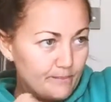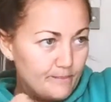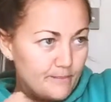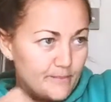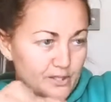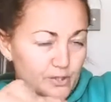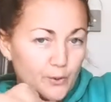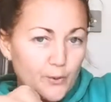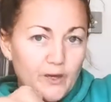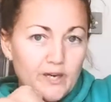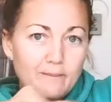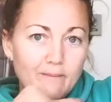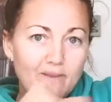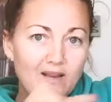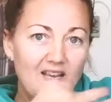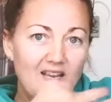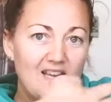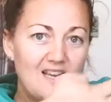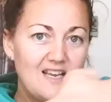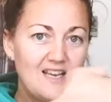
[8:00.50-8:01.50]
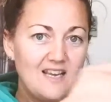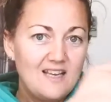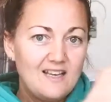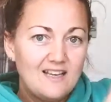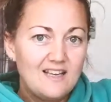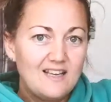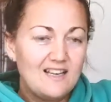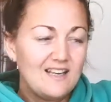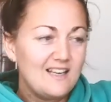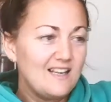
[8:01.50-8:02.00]
between me
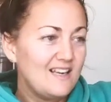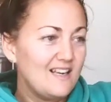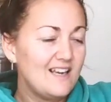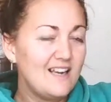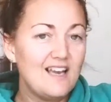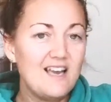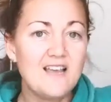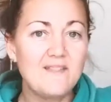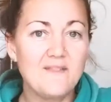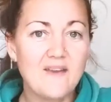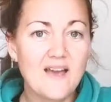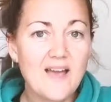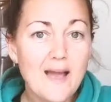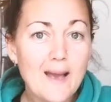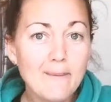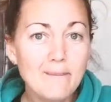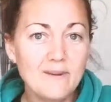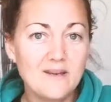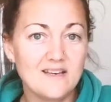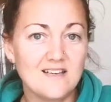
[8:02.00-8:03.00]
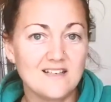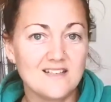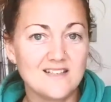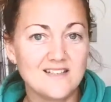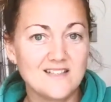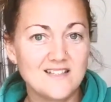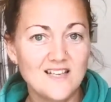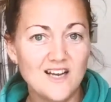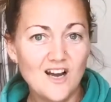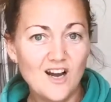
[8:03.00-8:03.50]
and the
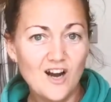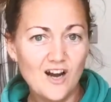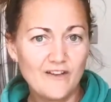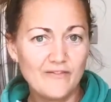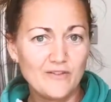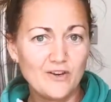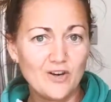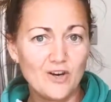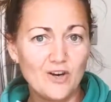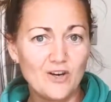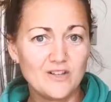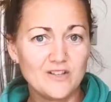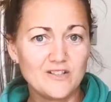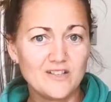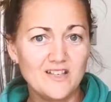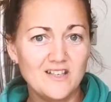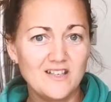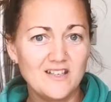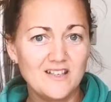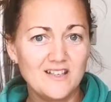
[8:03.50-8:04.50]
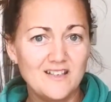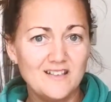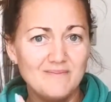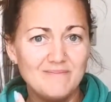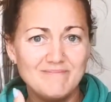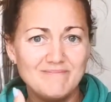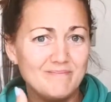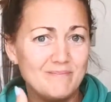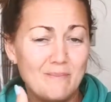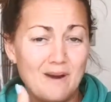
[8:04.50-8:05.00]
happiness, I've got
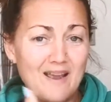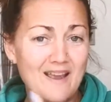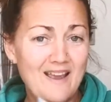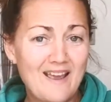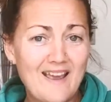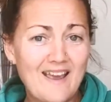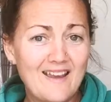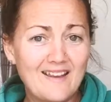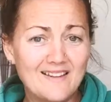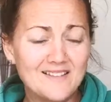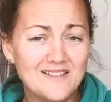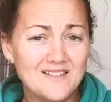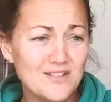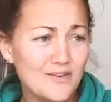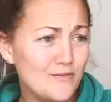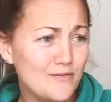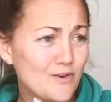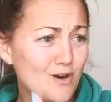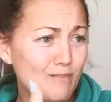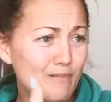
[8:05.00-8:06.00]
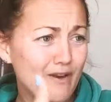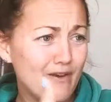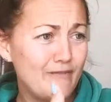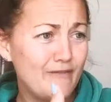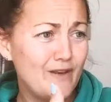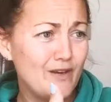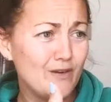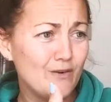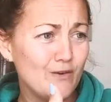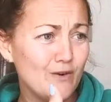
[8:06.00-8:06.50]
my angst, I've got my
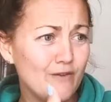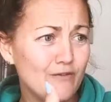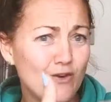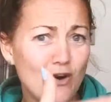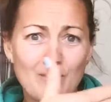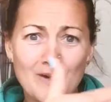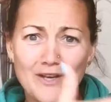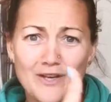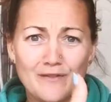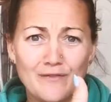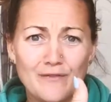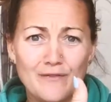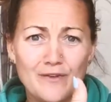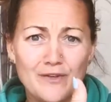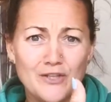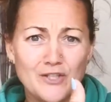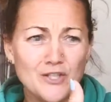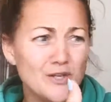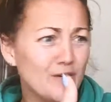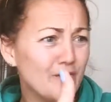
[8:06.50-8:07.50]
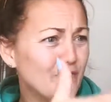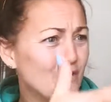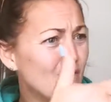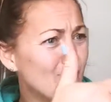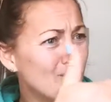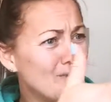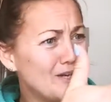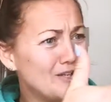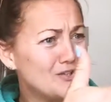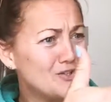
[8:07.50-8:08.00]
fear, I've got my confusion, I've
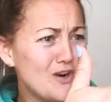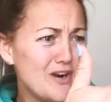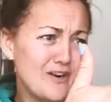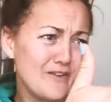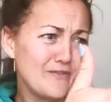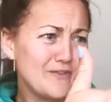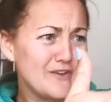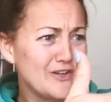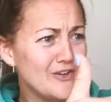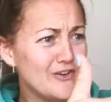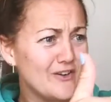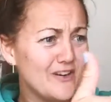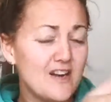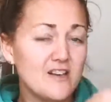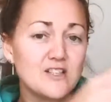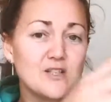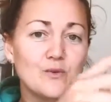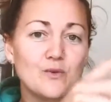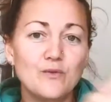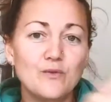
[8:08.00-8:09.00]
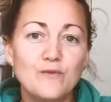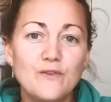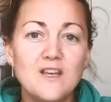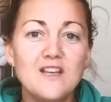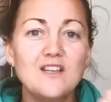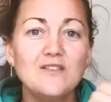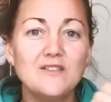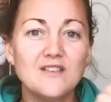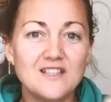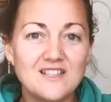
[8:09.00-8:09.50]
got my trying to figure it out. So
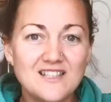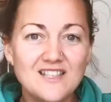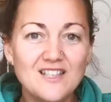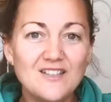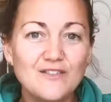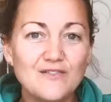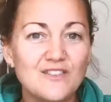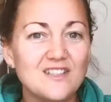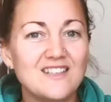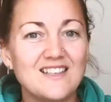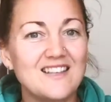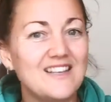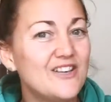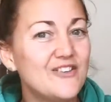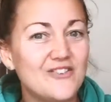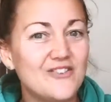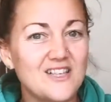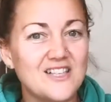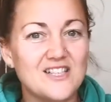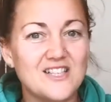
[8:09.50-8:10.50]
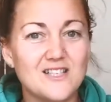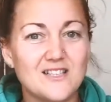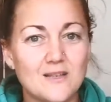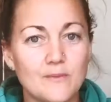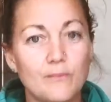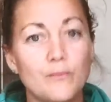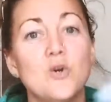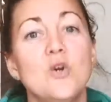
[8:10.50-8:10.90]
instead of literally just